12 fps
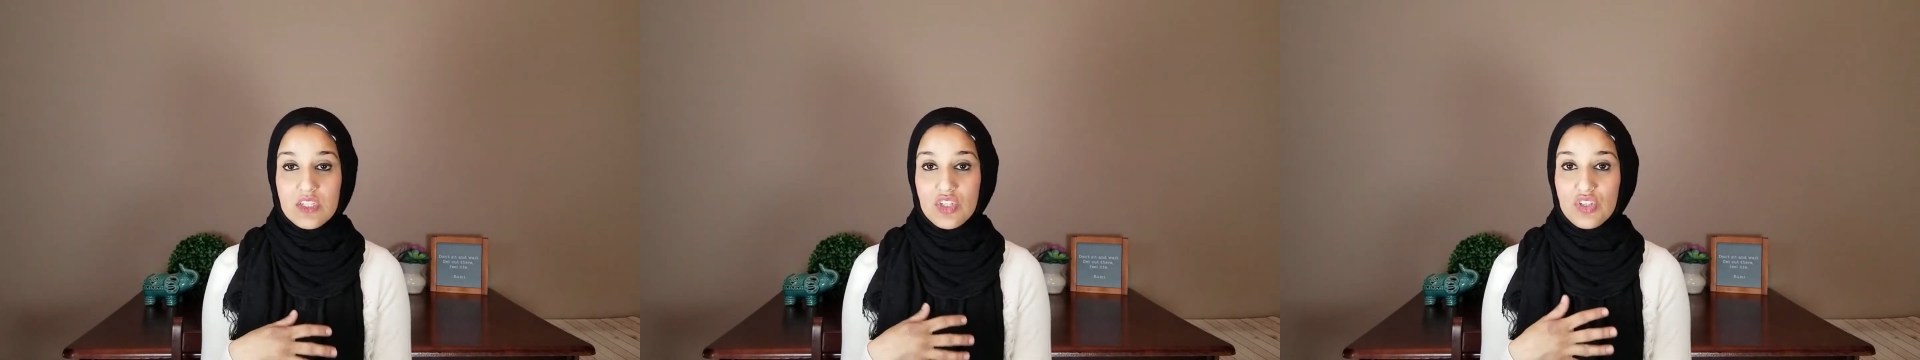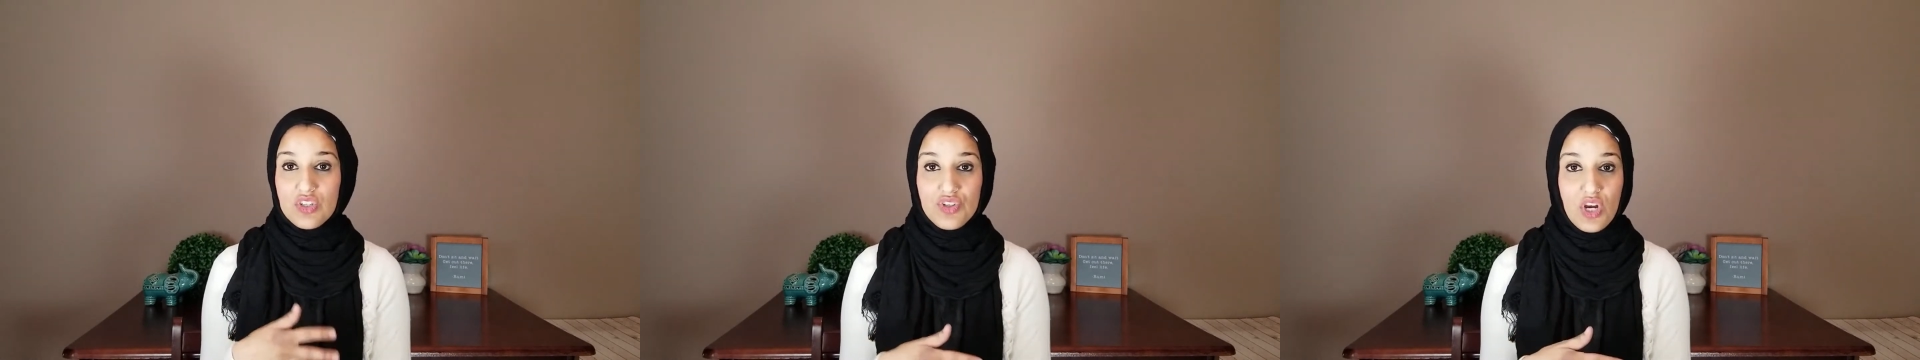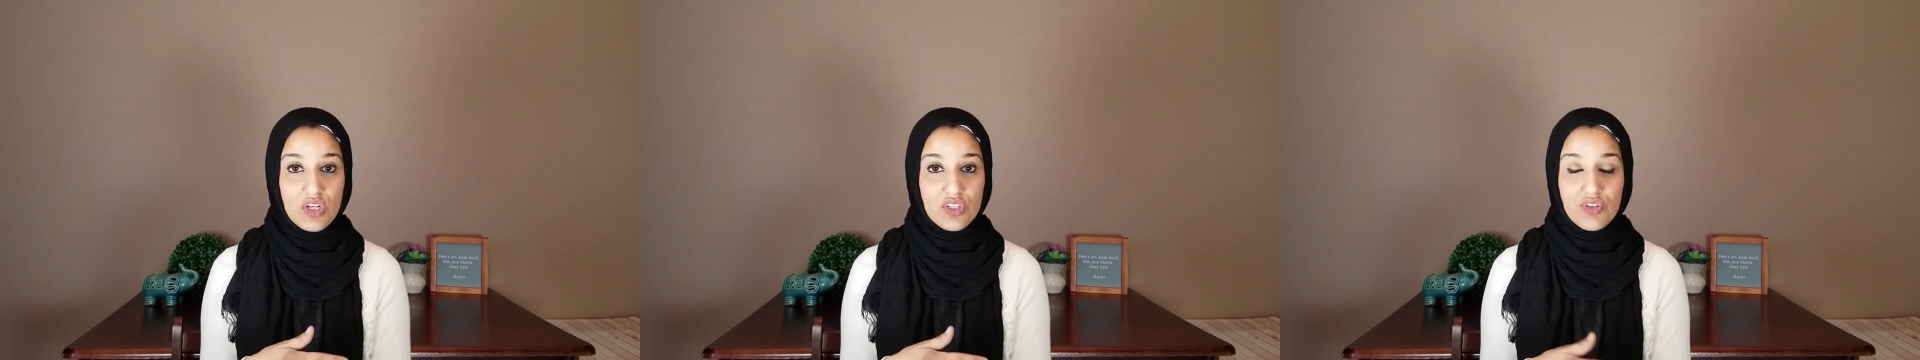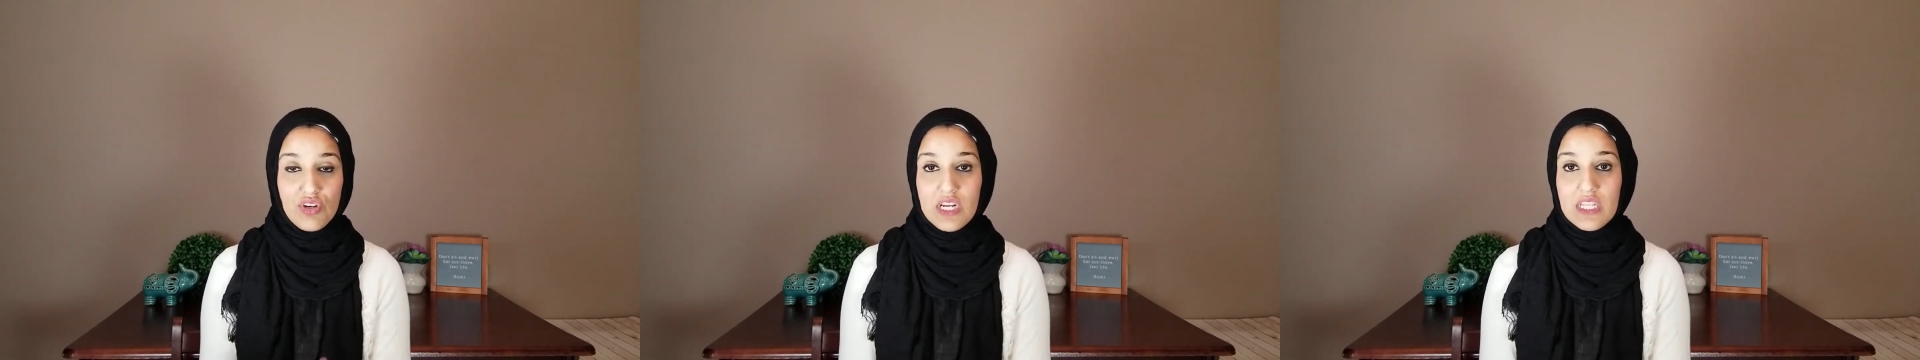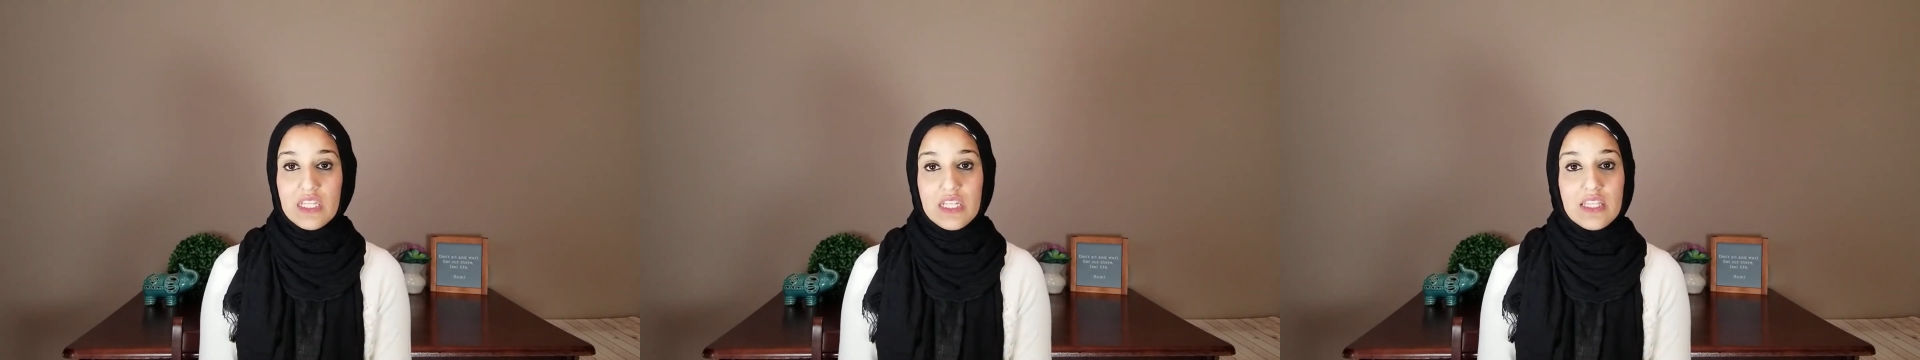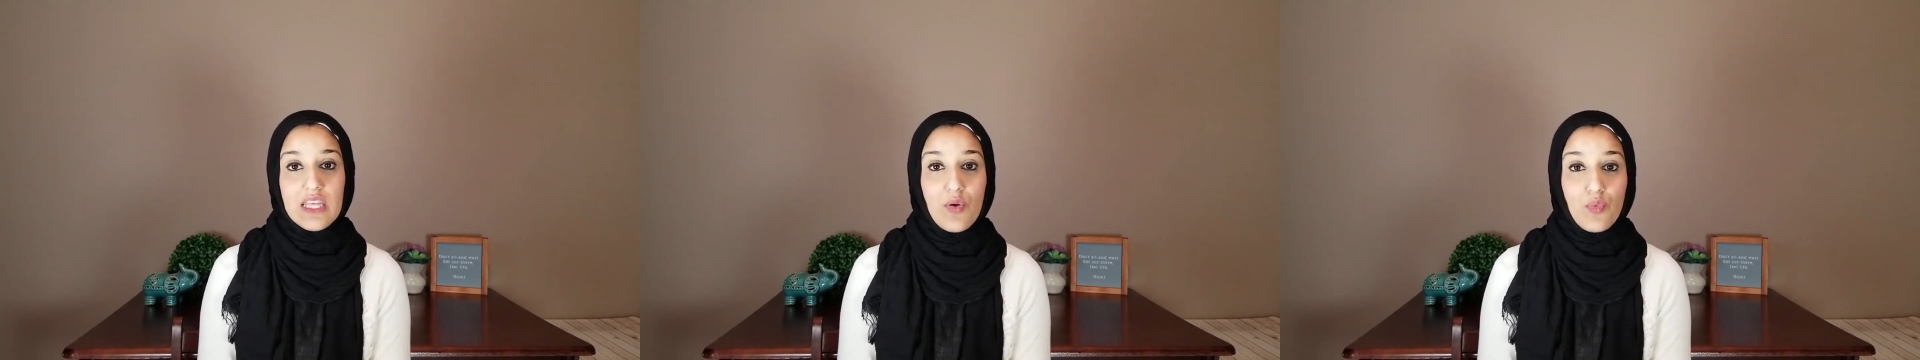such as digoxin or anything
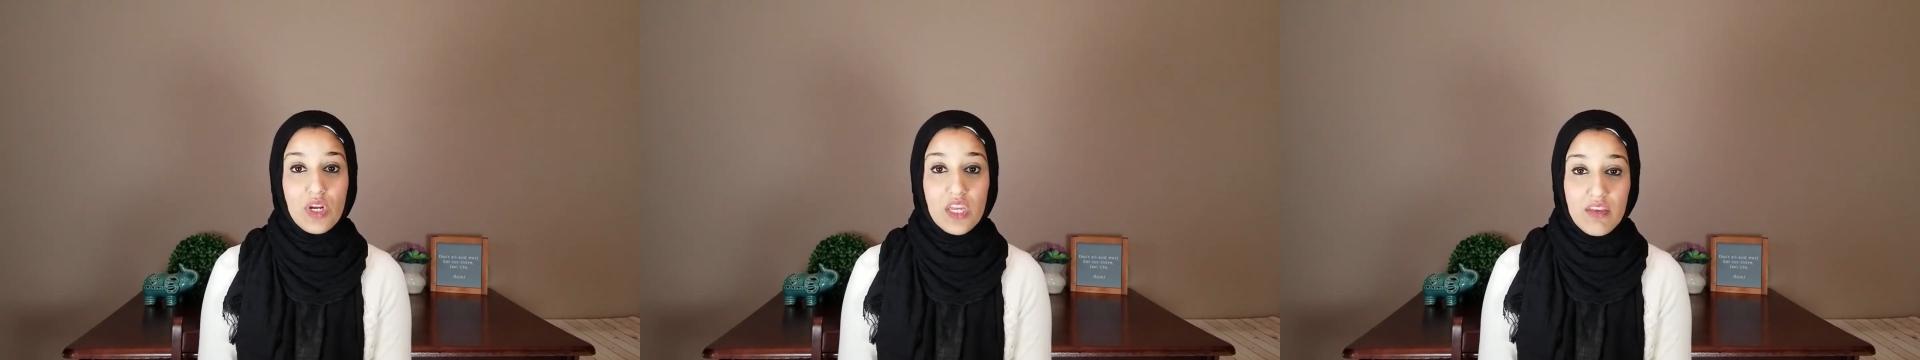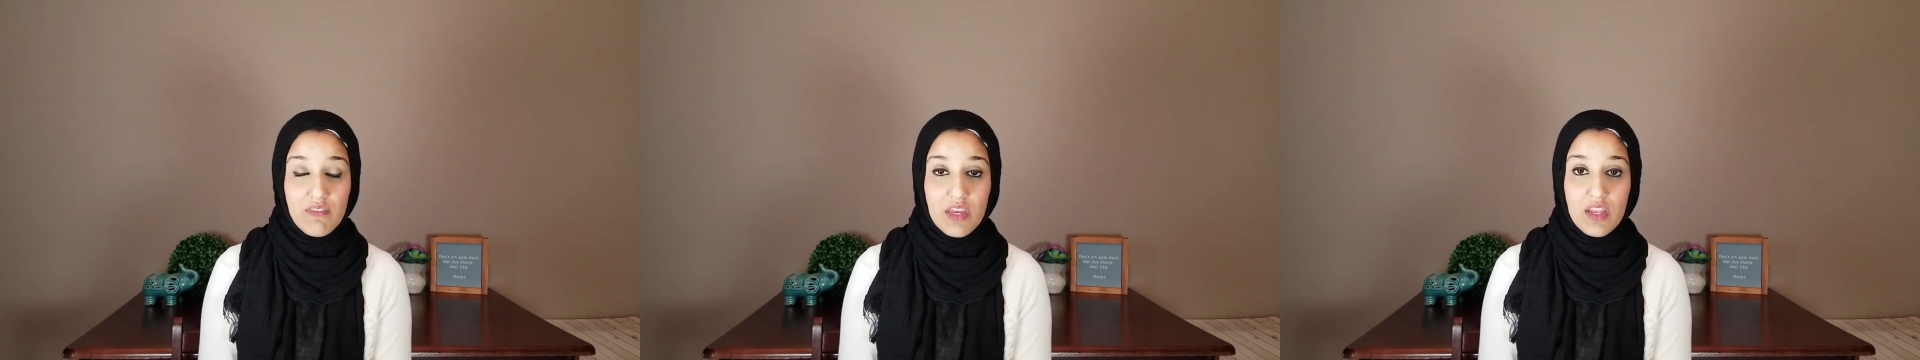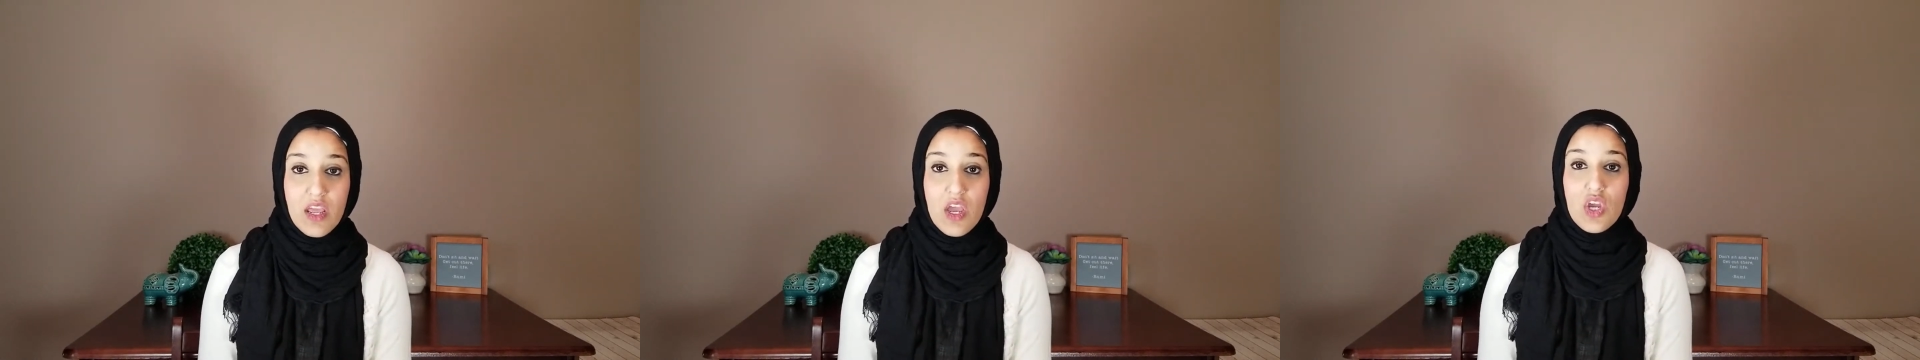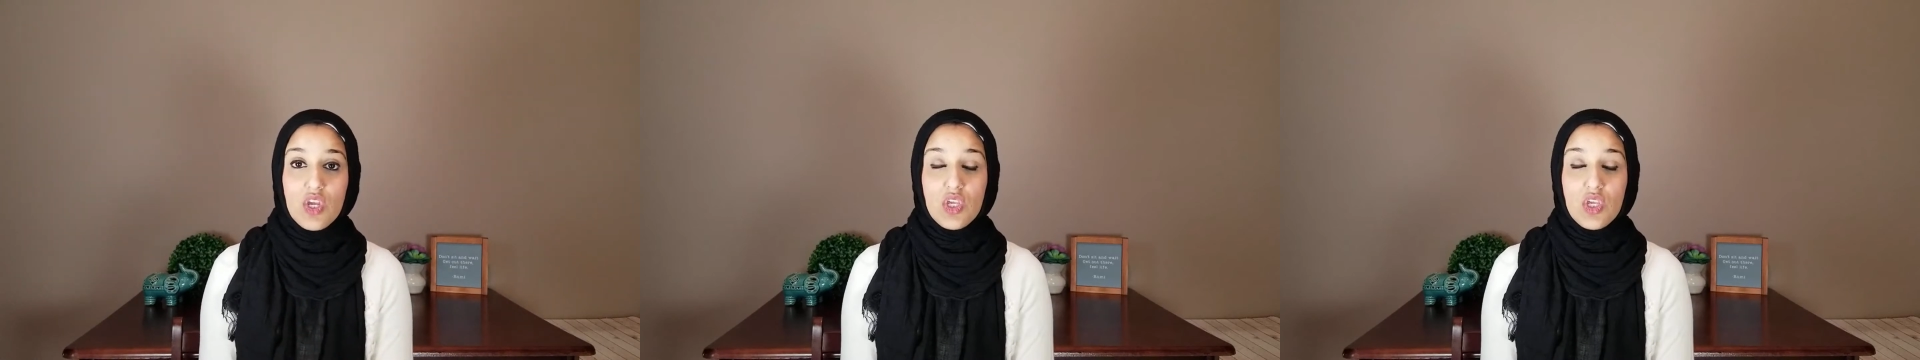like that were given,